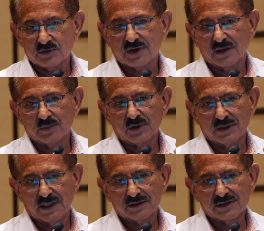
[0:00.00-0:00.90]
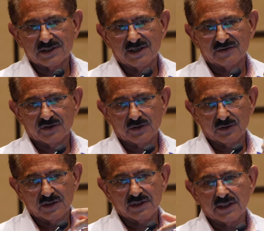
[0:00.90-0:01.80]
try to pull it out this
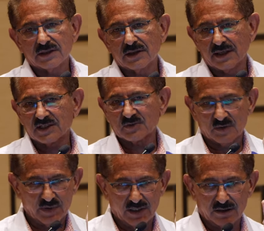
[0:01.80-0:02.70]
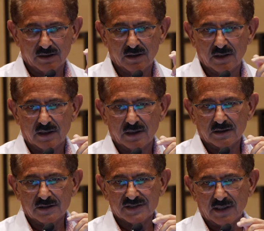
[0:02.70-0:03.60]
afternoon and get the expert panel
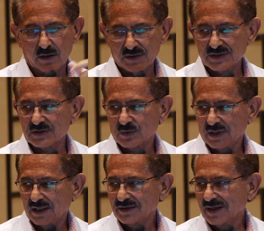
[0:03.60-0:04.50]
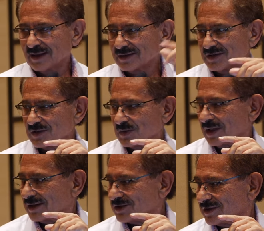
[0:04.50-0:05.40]
to say, "Oh, this is what I take. This is what
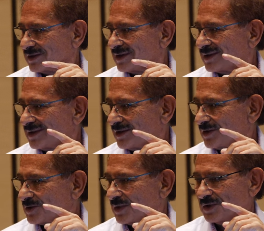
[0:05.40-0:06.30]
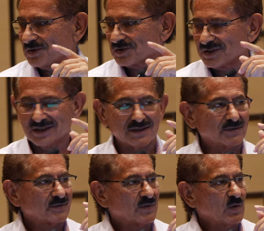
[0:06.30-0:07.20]
I should. You know, this is what you should take."
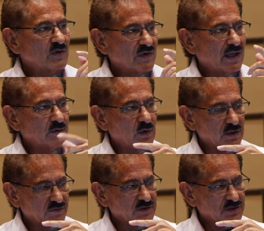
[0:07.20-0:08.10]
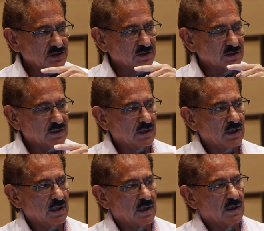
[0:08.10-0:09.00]
We've had one for certain
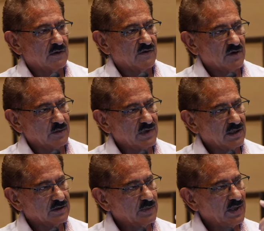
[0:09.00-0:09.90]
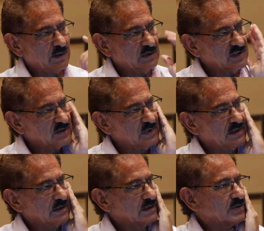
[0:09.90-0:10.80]
from Dr. Pamela
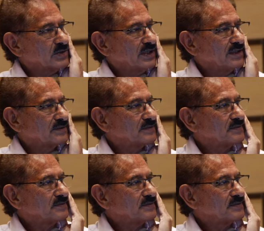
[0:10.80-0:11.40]
Smith yesterday.